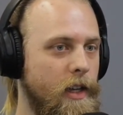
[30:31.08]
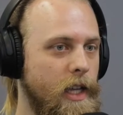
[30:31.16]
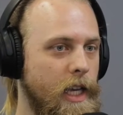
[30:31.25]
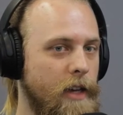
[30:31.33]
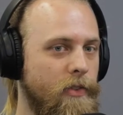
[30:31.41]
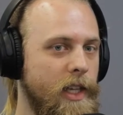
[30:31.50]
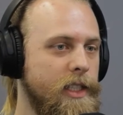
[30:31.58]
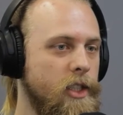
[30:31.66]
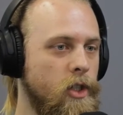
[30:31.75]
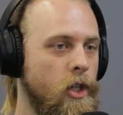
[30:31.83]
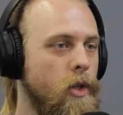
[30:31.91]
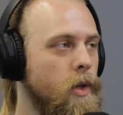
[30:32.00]
if this is
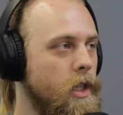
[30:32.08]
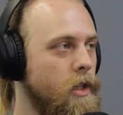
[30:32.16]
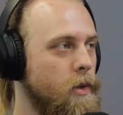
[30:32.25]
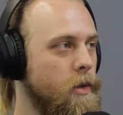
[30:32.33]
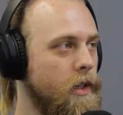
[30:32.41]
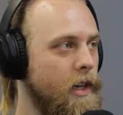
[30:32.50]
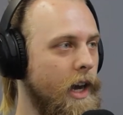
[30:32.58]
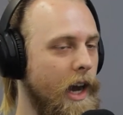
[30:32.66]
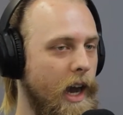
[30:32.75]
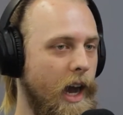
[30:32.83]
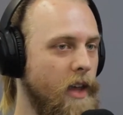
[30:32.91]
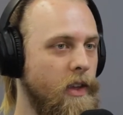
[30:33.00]
new to you,
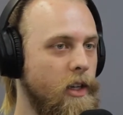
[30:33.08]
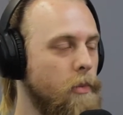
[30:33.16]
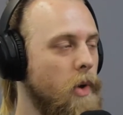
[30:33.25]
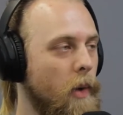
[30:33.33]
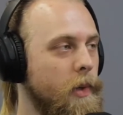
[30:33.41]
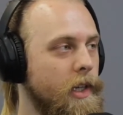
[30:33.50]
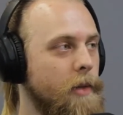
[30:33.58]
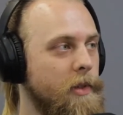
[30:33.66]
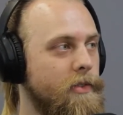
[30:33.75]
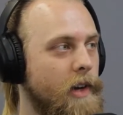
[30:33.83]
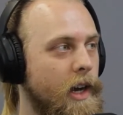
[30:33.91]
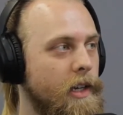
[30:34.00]
I think you're probably going to be
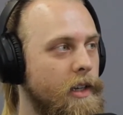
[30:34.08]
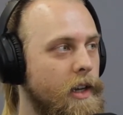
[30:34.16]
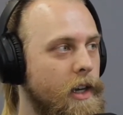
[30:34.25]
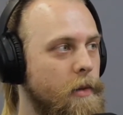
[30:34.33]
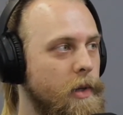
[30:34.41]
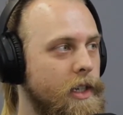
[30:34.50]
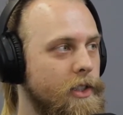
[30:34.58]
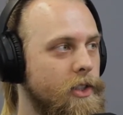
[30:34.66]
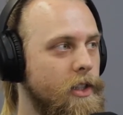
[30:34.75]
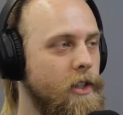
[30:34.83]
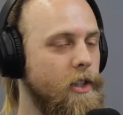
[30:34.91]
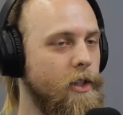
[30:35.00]
fine, because
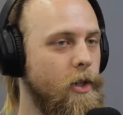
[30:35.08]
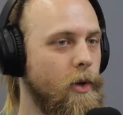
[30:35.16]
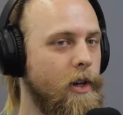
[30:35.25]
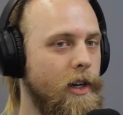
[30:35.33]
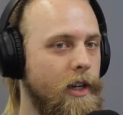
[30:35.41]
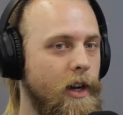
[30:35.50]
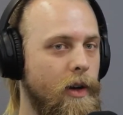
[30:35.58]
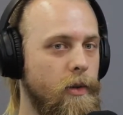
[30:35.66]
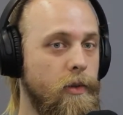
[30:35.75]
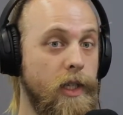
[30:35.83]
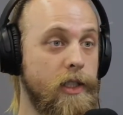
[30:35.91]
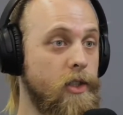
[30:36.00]
you're going to
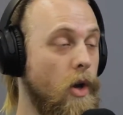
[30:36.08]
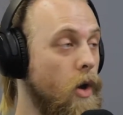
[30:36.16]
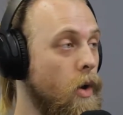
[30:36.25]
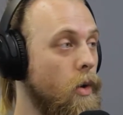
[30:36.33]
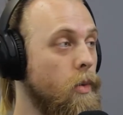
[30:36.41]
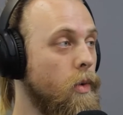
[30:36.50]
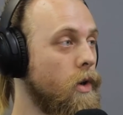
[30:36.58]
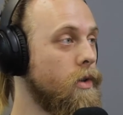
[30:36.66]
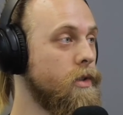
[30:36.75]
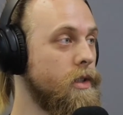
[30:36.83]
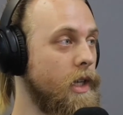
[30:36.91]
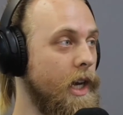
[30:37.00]
go, this is a whole
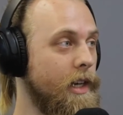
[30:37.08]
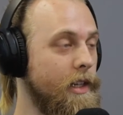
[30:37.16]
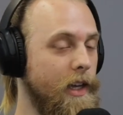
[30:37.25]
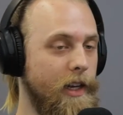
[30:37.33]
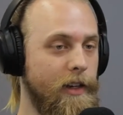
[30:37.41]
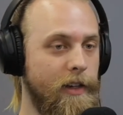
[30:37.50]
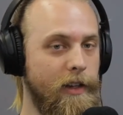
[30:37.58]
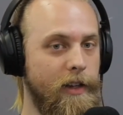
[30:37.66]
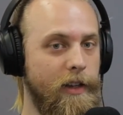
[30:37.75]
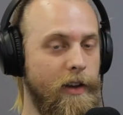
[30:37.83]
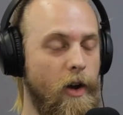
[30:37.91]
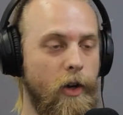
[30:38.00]
world, and
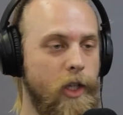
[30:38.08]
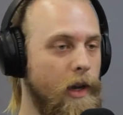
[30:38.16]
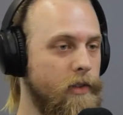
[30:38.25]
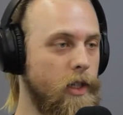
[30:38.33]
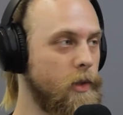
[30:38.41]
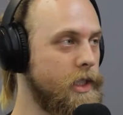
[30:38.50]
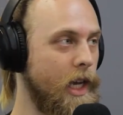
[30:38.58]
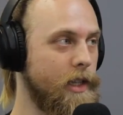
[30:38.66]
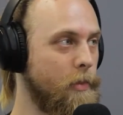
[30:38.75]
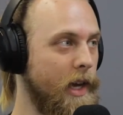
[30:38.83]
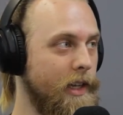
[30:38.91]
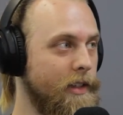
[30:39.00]
all you have to do is take the
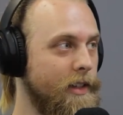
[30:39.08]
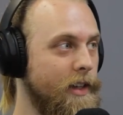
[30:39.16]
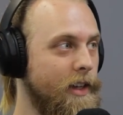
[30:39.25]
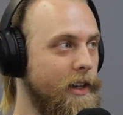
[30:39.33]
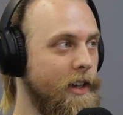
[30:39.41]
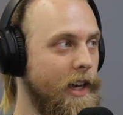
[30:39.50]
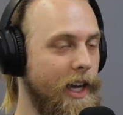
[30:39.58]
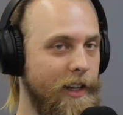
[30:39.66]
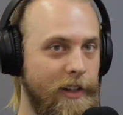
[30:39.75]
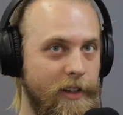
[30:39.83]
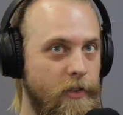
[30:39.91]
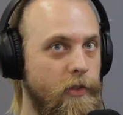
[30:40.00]
pain,
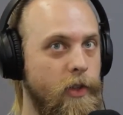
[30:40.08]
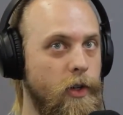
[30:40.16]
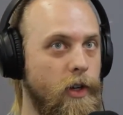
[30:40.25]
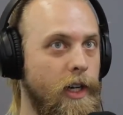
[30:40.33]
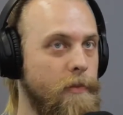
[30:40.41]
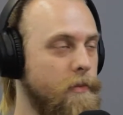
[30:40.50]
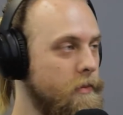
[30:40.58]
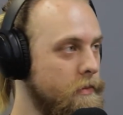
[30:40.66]
and you're going to,